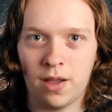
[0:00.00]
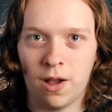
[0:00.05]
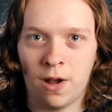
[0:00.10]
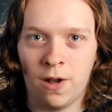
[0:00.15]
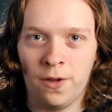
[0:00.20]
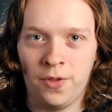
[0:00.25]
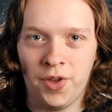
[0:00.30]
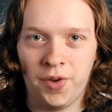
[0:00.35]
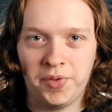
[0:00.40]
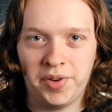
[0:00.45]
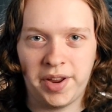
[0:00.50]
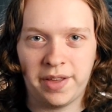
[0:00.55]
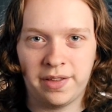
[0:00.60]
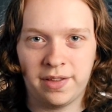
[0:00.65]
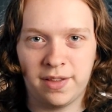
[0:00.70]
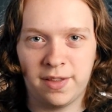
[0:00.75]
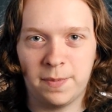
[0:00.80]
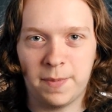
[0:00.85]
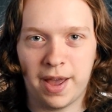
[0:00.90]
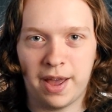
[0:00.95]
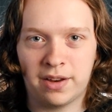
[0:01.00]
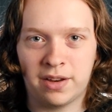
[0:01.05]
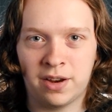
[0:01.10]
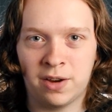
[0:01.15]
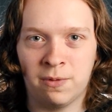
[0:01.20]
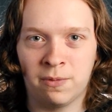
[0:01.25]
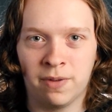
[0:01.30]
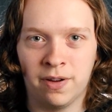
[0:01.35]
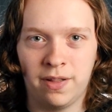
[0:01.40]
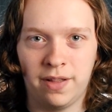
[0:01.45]
although distance
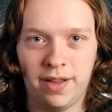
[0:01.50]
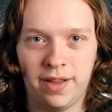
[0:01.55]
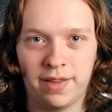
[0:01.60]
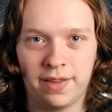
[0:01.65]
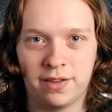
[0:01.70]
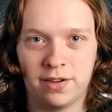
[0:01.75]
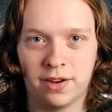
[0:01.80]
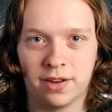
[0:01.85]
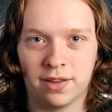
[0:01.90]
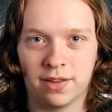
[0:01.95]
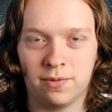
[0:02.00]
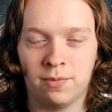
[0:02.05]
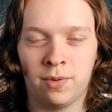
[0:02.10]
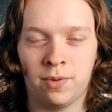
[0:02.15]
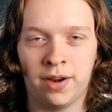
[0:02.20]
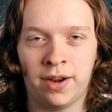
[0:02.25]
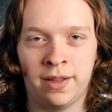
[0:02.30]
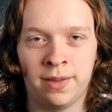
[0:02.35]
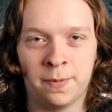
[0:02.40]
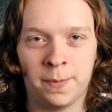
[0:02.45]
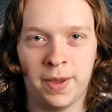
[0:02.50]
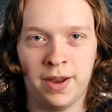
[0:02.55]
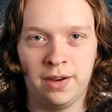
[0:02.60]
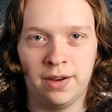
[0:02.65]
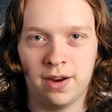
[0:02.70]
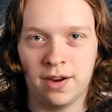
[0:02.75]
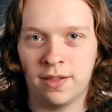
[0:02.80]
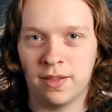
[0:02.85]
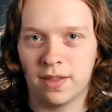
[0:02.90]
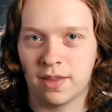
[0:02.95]
matching really is just what is being
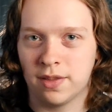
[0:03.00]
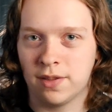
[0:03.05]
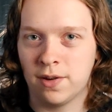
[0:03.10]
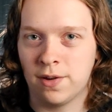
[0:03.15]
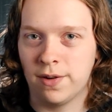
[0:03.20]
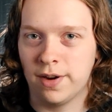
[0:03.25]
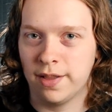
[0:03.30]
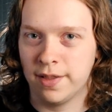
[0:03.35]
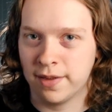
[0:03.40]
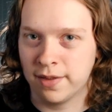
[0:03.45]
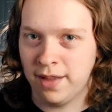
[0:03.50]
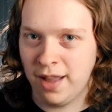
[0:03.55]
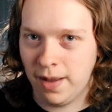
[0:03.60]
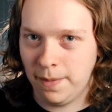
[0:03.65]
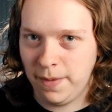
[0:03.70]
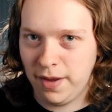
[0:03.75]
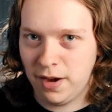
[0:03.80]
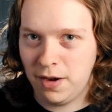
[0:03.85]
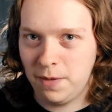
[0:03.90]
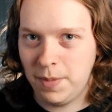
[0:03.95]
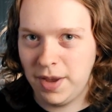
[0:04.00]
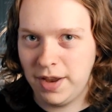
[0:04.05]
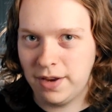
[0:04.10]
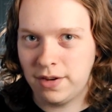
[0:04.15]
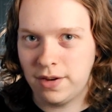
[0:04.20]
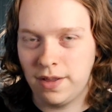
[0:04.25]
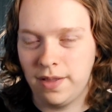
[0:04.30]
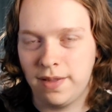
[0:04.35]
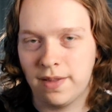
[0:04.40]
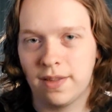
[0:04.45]
done in the start and stop
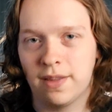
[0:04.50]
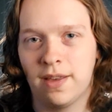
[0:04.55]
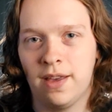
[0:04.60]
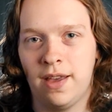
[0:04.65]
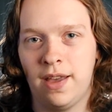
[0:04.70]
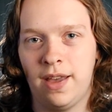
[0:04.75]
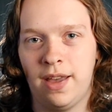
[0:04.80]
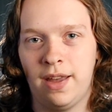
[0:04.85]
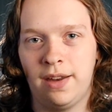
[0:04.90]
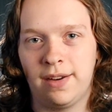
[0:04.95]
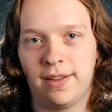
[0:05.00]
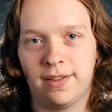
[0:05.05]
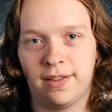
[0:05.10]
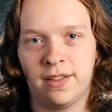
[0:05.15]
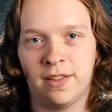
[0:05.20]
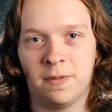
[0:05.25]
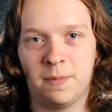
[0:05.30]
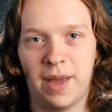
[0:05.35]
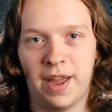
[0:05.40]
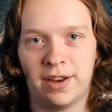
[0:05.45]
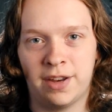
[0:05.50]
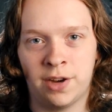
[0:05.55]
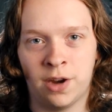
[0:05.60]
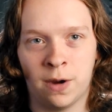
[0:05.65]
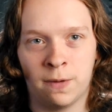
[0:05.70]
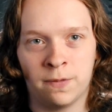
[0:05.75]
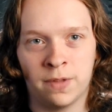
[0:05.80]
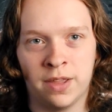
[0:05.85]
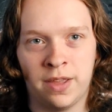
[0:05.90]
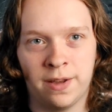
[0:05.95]
animations, distance matching
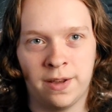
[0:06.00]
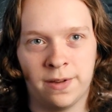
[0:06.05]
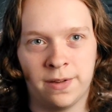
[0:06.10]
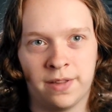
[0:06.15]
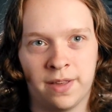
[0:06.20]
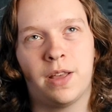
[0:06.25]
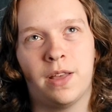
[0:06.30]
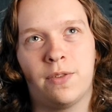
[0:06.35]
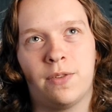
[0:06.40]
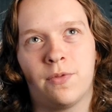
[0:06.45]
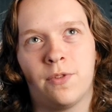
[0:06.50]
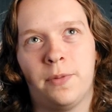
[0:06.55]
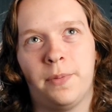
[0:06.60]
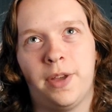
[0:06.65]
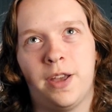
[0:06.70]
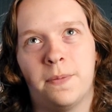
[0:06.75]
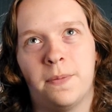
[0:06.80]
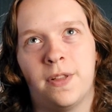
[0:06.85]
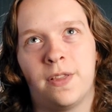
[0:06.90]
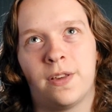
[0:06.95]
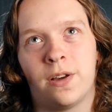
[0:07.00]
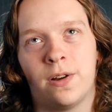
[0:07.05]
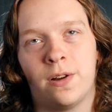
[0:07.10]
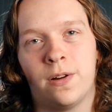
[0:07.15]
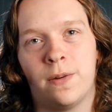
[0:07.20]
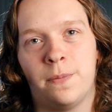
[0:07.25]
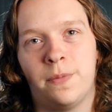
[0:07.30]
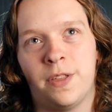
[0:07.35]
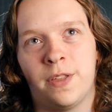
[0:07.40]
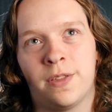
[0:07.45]
over the years has really become a
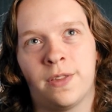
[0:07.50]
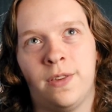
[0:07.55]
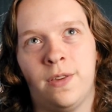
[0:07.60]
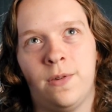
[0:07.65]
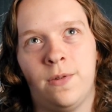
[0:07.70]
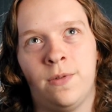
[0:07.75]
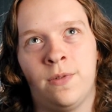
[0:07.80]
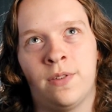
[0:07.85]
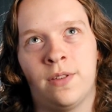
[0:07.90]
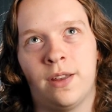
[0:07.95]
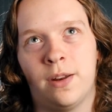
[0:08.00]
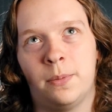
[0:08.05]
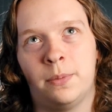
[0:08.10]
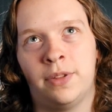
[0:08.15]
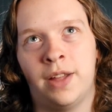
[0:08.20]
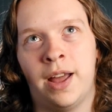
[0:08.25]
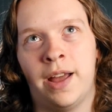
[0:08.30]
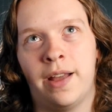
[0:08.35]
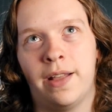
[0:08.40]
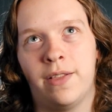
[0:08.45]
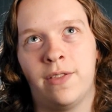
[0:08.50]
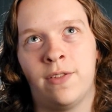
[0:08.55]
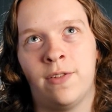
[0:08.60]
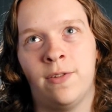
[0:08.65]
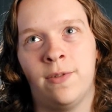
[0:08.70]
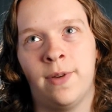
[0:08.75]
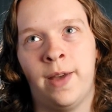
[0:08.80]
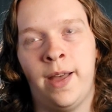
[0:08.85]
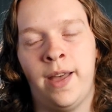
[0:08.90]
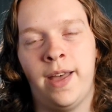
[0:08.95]
term that's used and applied
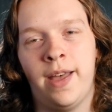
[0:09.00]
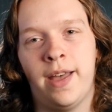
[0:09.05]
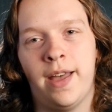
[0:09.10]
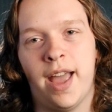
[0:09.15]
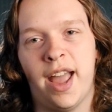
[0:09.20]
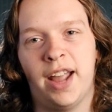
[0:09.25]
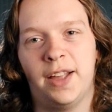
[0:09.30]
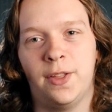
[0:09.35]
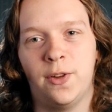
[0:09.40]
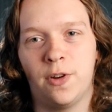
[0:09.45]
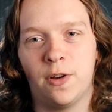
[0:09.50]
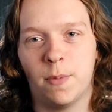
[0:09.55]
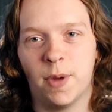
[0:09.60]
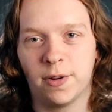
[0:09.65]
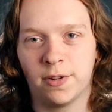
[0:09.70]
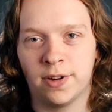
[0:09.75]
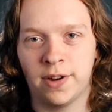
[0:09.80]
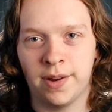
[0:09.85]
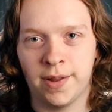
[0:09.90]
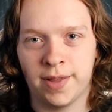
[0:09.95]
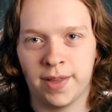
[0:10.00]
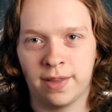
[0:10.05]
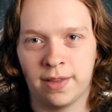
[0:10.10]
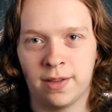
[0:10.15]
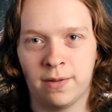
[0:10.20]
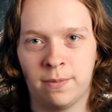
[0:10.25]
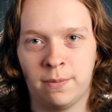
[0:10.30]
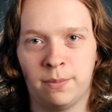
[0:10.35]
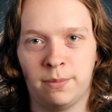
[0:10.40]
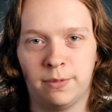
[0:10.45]
to a locomotion
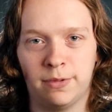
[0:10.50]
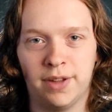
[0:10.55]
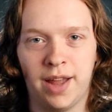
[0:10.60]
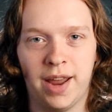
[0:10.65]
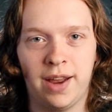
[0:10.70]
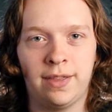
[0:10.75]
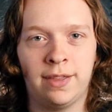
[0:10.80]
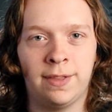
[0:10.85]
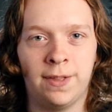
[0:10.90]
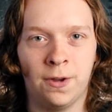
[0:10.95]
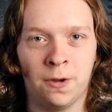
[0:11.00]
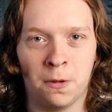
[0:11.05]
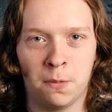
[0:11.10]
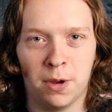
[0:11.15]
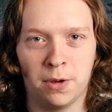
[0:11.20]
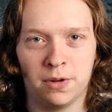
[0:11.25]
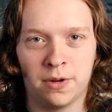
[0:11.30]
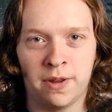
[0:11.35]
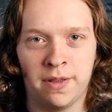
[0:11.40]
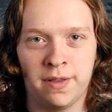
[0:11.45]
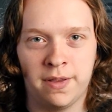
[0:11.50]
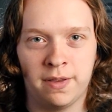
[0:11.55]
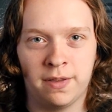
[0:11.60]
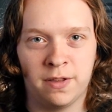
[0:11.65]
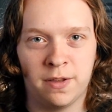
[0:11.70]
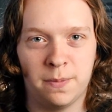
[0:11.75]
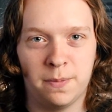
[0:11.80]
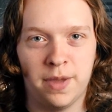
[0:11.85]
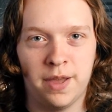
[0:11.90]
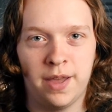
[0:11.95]
system like the locomotion
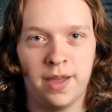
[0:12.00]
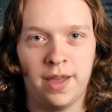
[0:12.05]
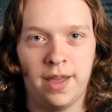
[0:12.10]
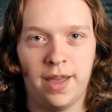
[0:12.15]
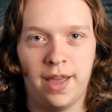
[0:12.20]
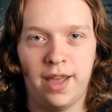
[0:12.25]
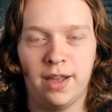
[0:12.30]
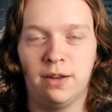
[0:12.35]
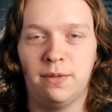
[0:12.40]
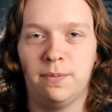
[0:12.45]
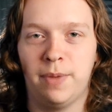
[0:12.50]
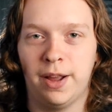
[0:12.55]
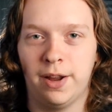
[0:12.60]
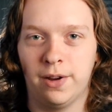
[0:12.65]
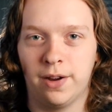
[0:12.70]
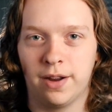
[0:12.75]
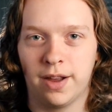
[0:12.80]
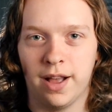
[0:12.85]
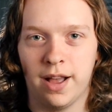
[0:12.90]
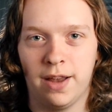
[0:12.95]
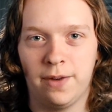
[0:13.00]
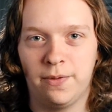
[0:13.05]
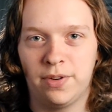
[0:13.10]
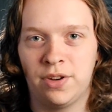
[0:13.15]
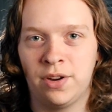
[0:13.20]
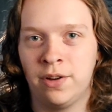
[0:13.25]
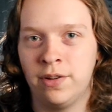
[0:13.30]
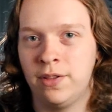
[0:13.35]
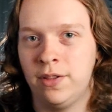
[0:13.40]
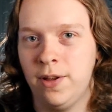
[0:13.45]
system in Paragon,
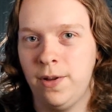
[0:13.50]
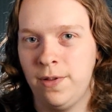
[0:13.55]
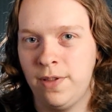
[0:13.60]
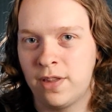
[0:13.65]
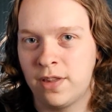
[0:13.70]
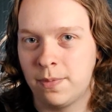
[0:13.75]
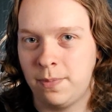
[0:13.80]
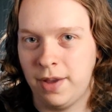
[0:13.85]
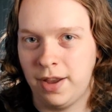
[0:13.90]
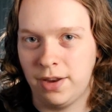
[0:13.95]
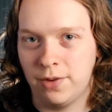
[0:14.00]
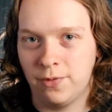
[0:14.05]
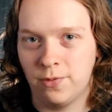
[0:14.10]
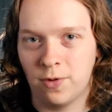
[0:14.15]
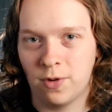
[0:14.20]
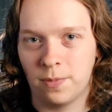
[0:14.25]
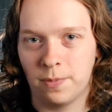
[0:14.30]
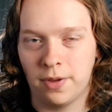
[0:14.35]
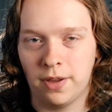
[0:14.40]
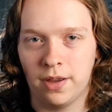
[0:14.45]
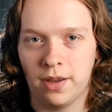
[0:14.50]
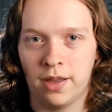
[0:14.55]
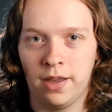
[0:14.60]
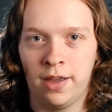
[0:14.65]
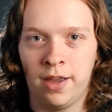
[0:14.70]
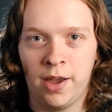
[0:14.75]
which includes speed warping,